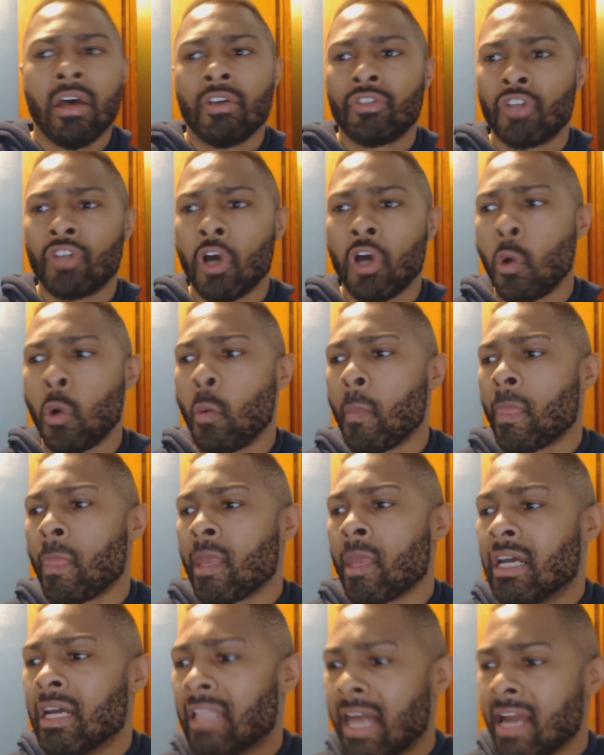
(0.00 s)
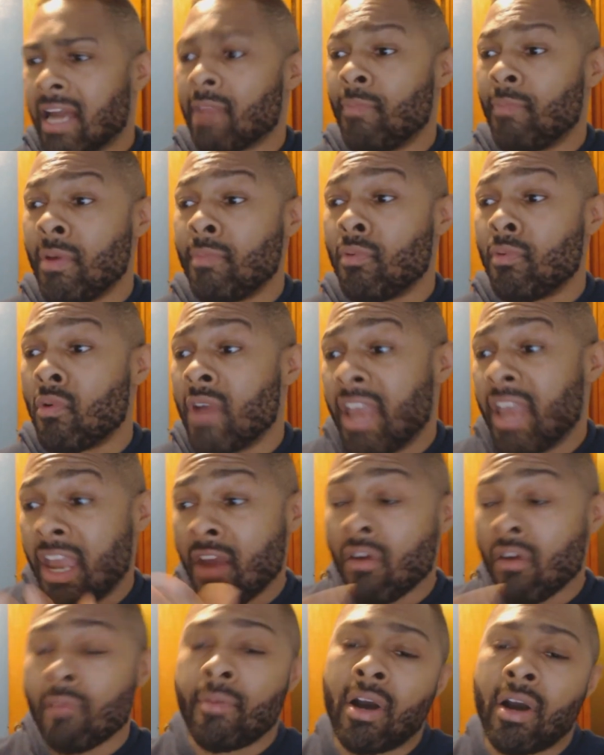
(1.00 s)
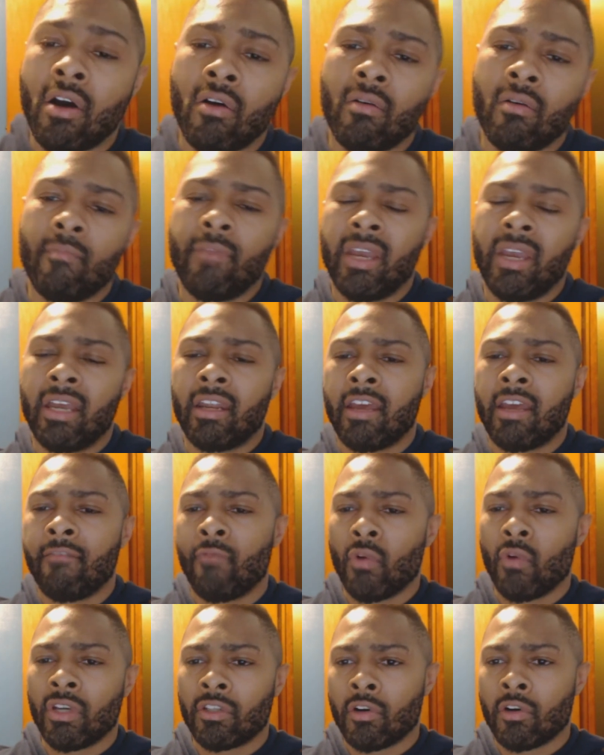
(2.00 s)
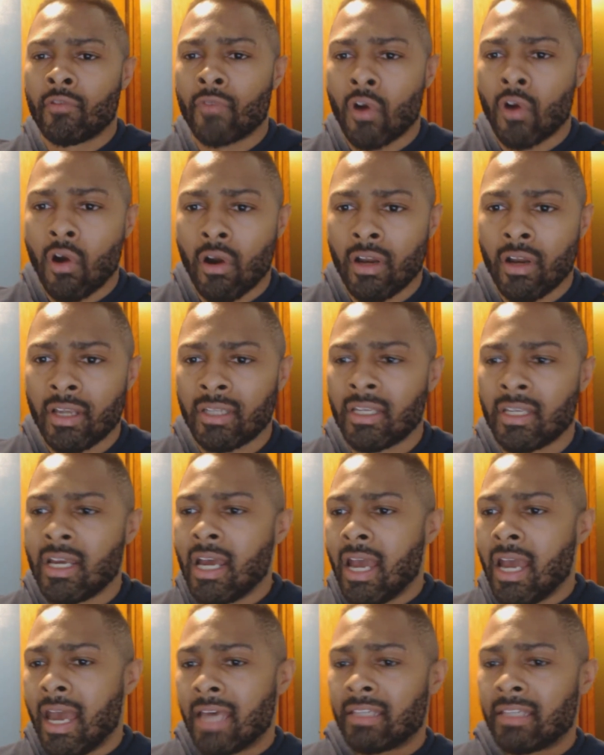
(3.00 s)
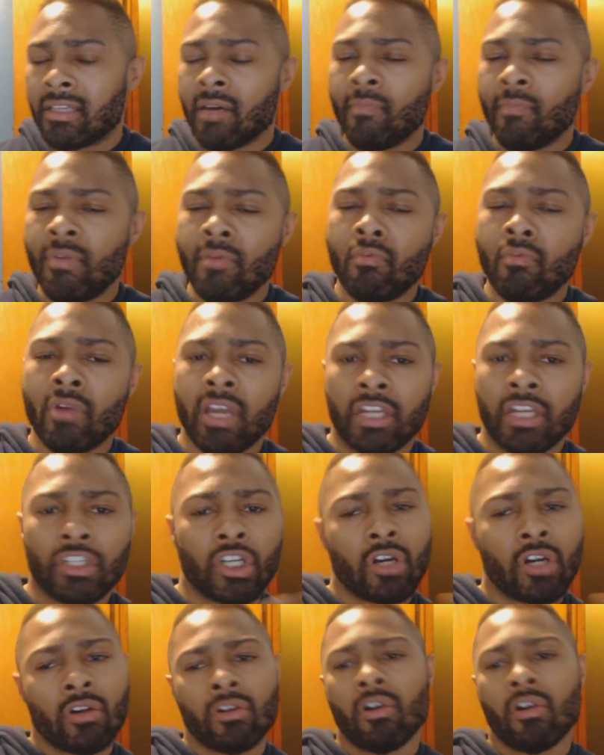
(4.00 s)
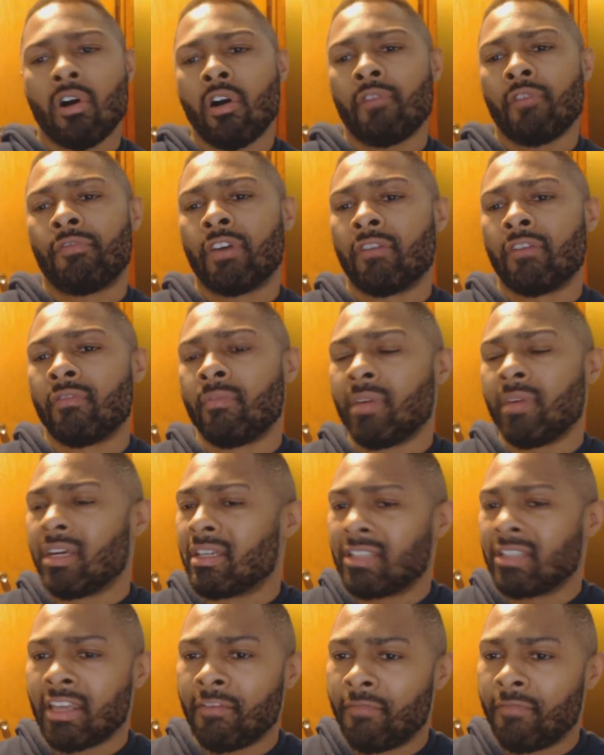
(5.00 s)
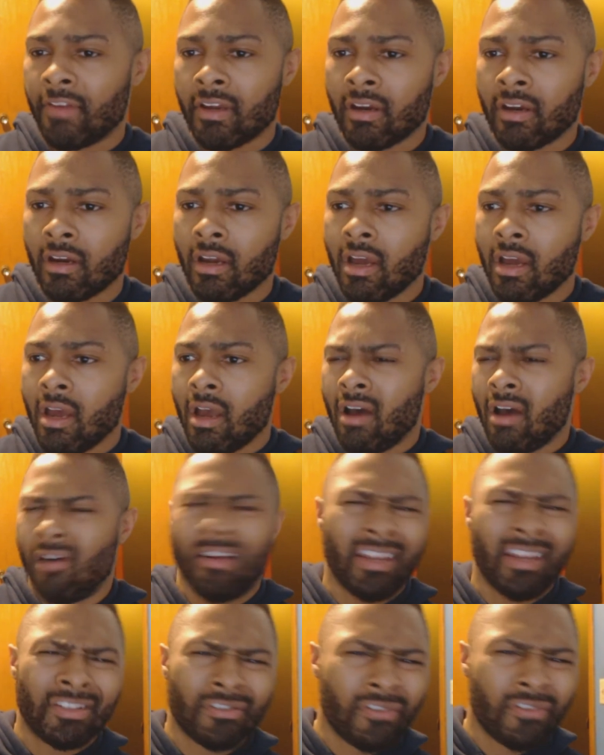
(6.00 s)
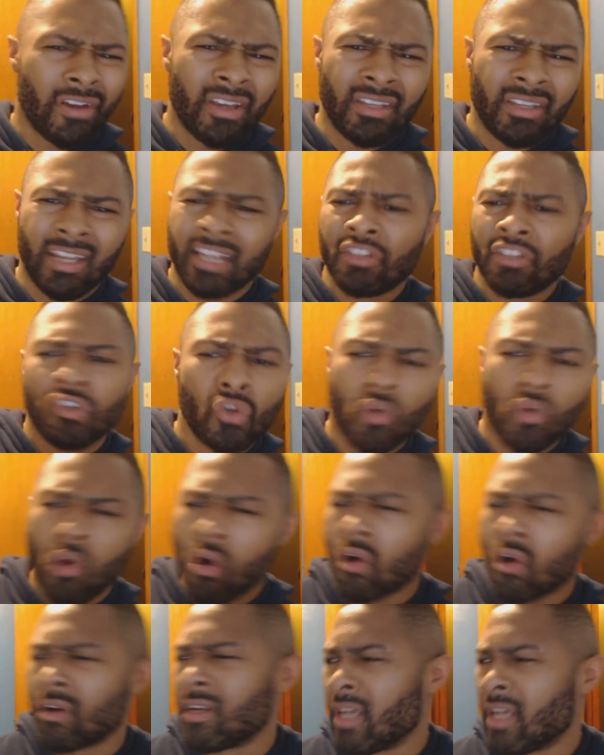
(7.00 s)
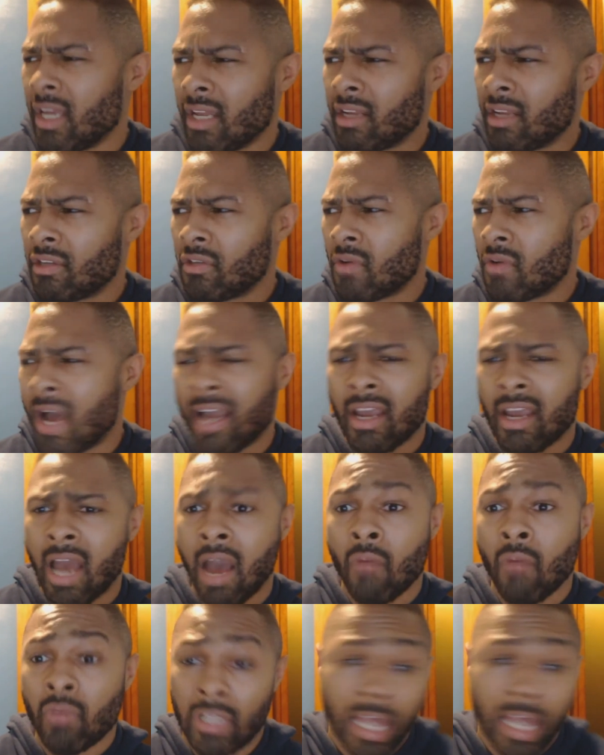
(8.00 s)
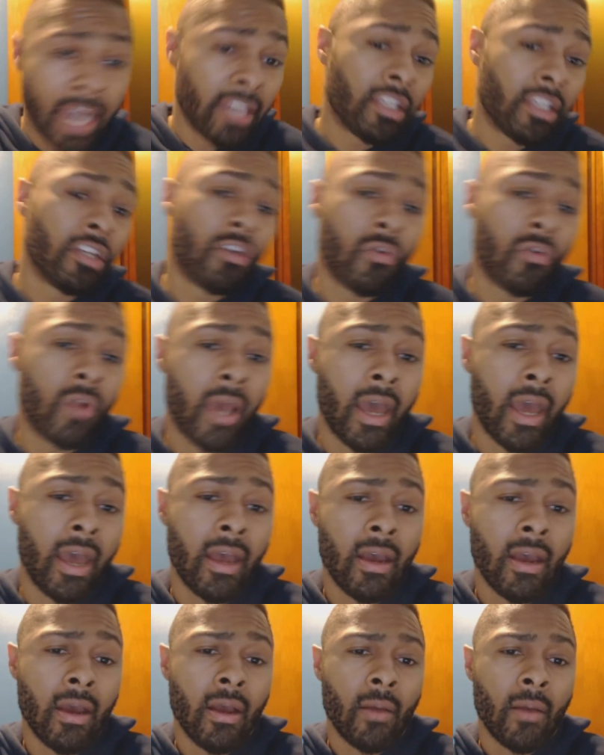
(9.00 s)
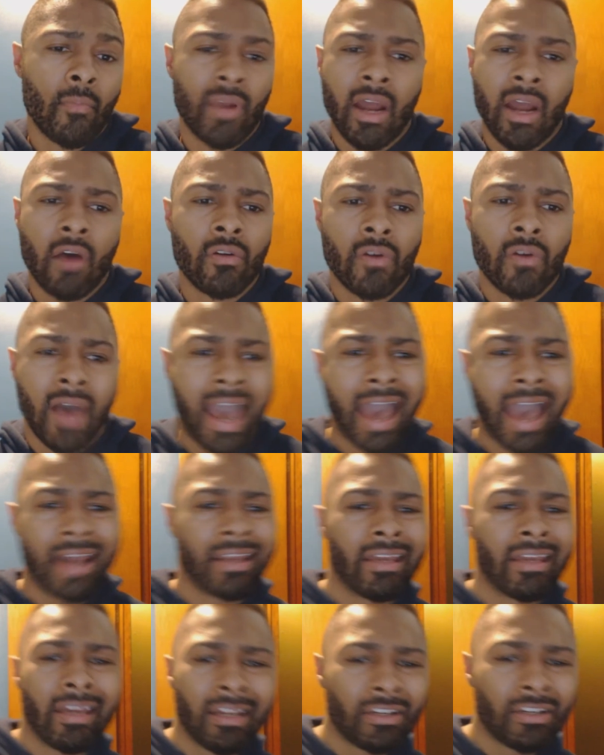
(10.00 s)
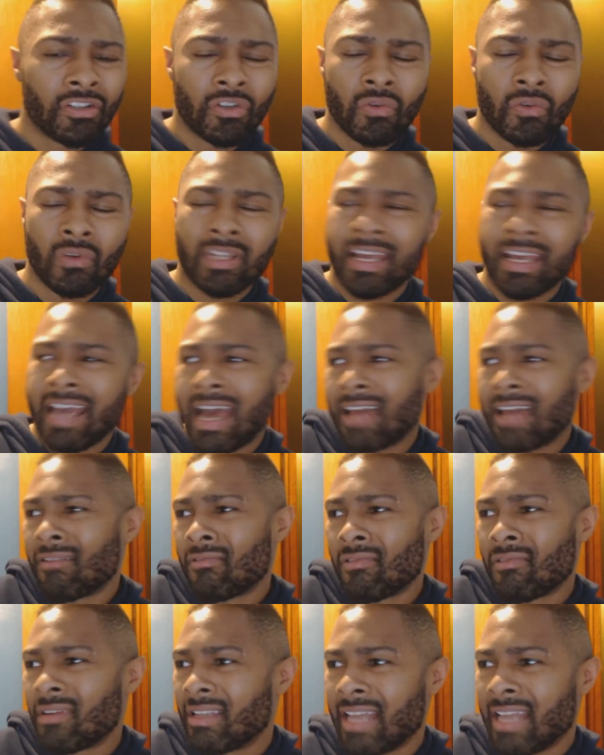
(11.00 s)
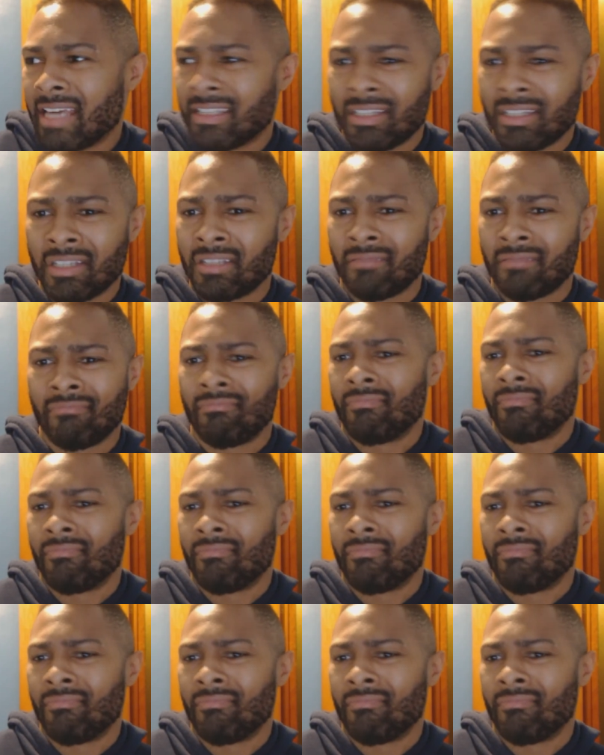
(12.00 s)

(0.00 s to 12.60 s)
So a lot of people hear about being a voiceover artist, and some people get turned off of it because they figure, oh, that's crazy, that's too hard to get into. I, I would like to do that, but I don't know how to get into it. Like, I don't, that's just,